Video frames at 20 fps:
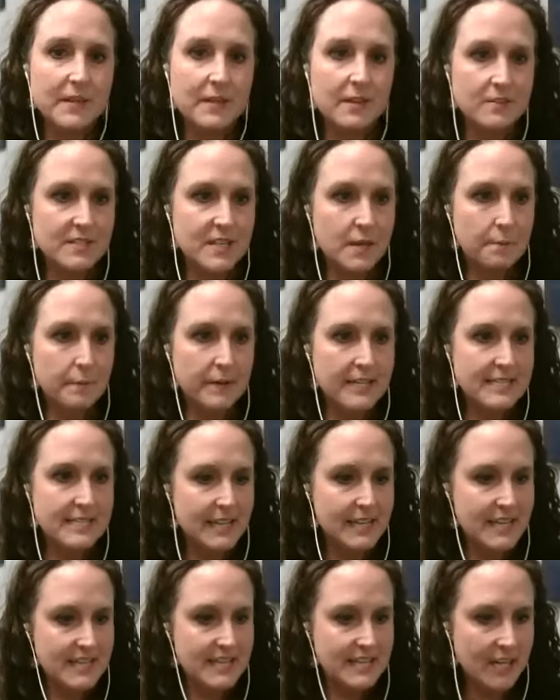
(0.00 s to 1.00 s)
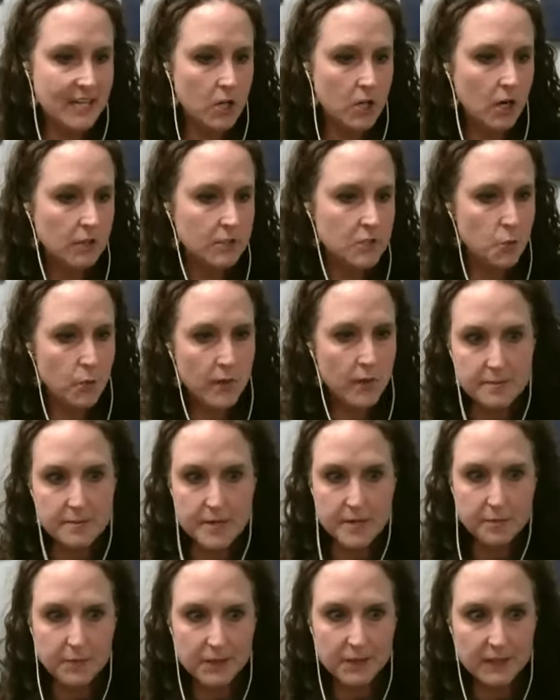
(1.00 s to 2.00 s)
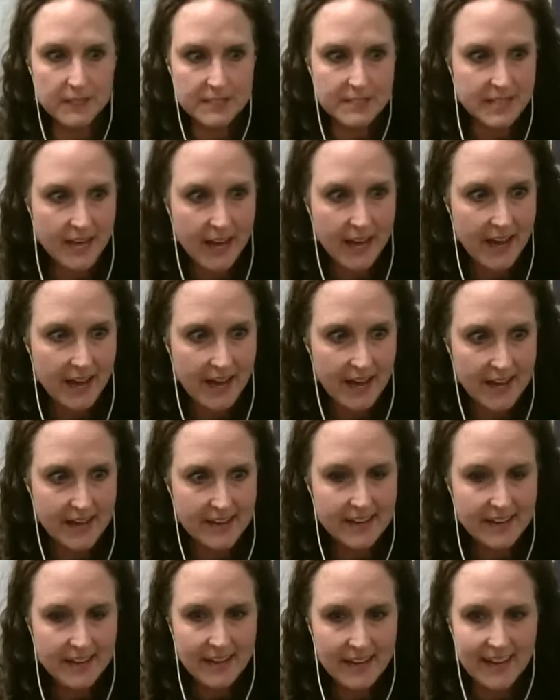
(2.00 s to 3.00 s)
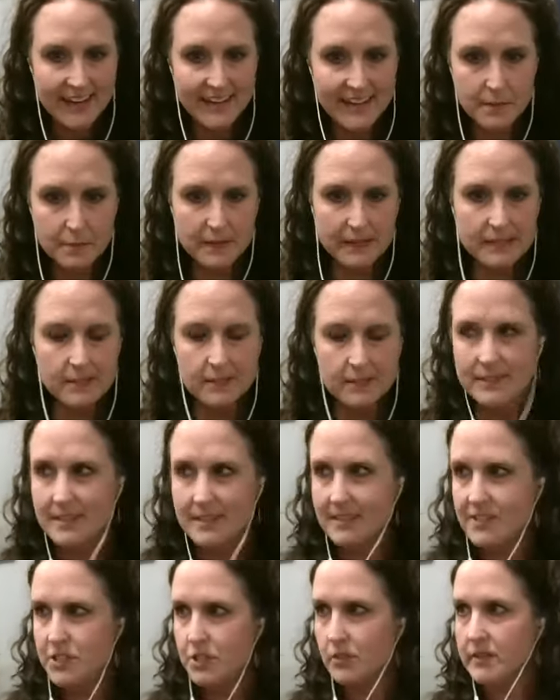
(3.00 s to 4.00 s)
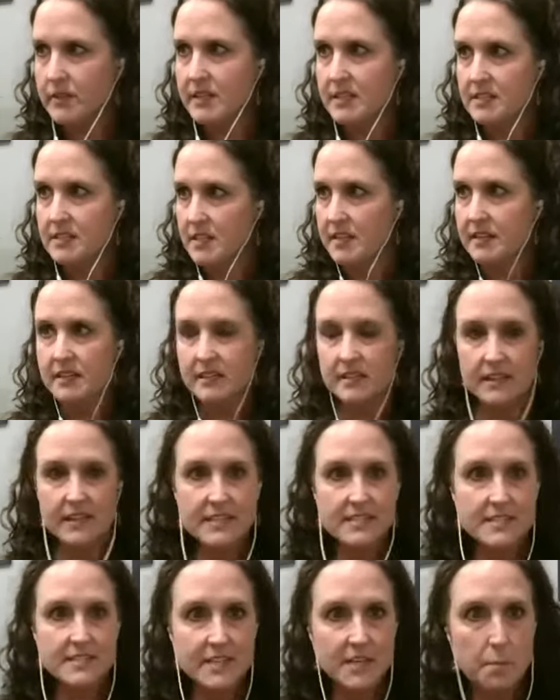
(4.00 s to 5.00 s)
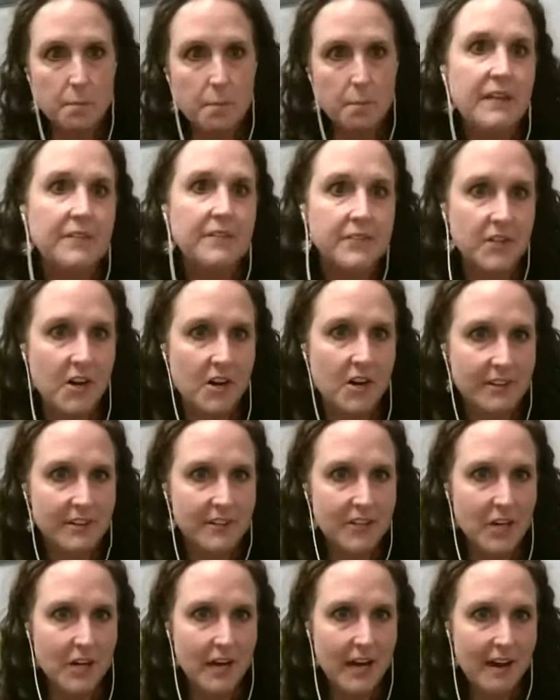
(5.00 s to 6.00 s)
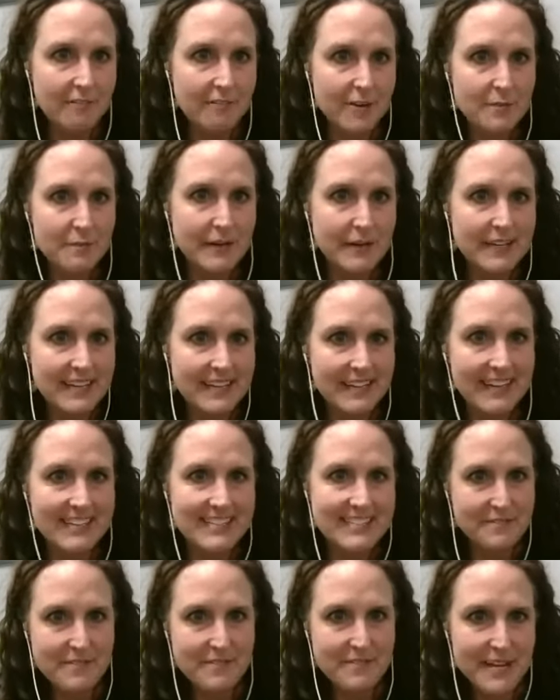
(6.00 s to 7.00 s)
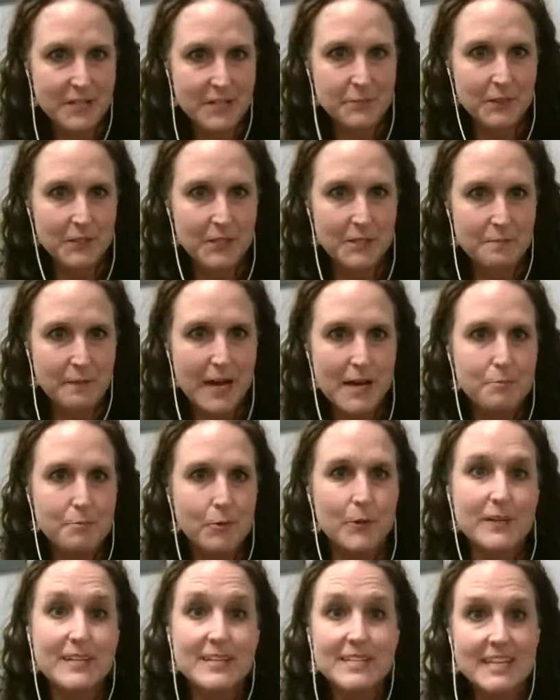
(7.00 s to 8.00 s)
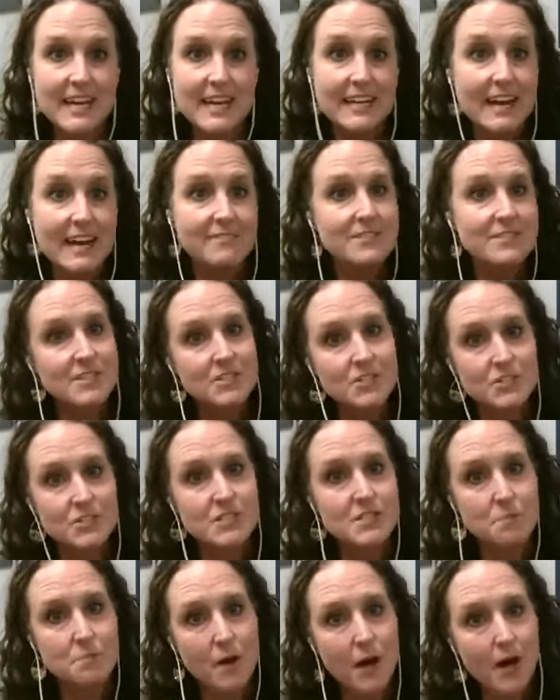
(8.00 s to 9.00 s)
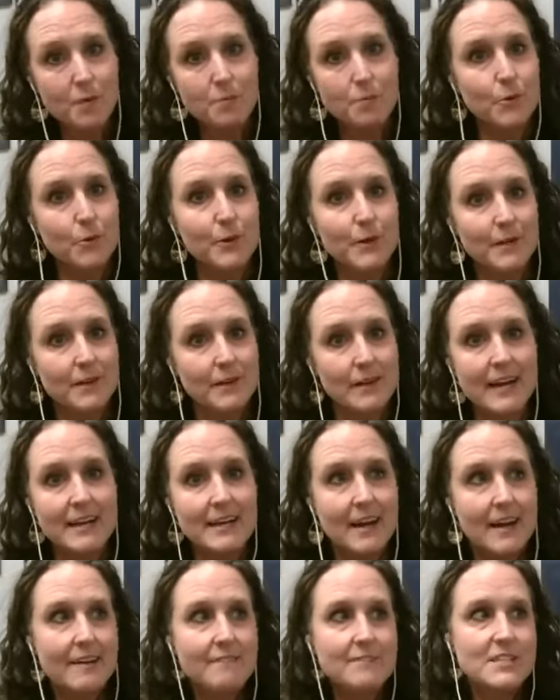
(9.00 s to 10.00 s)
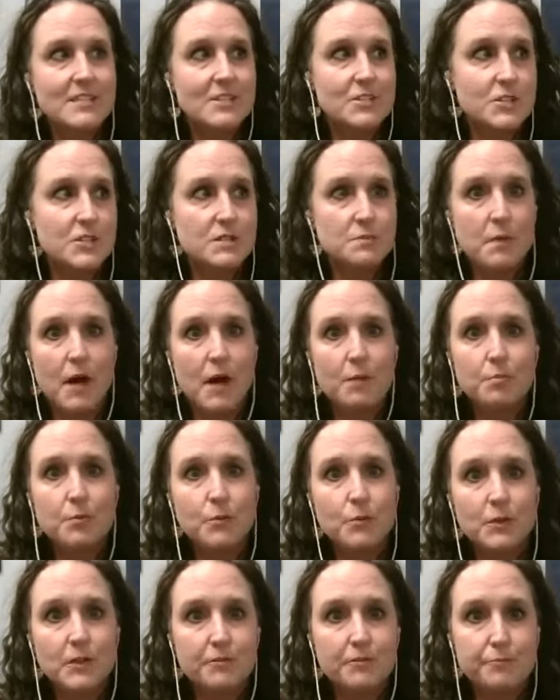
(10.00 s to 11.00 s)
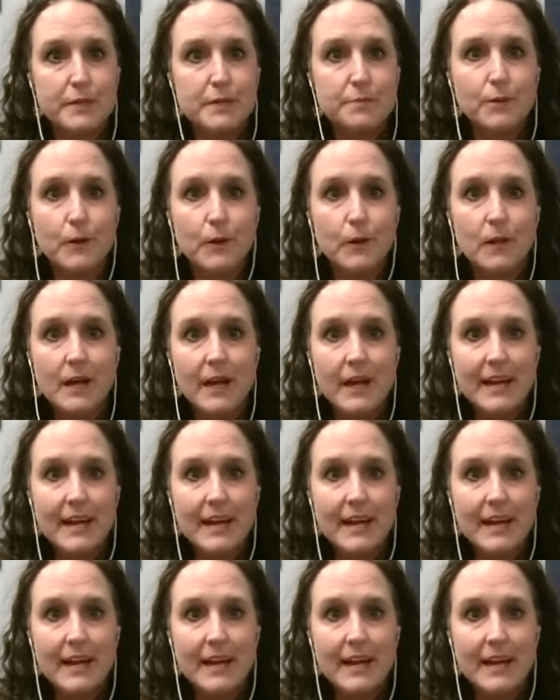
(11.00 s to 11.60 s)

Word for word: of those companies, I think they call twenty people a day. And I'm like, goodness, you'll get done in less than a month calling all everybody that's available in my board, because I have such yeah. a small board. I have such a small pool of people.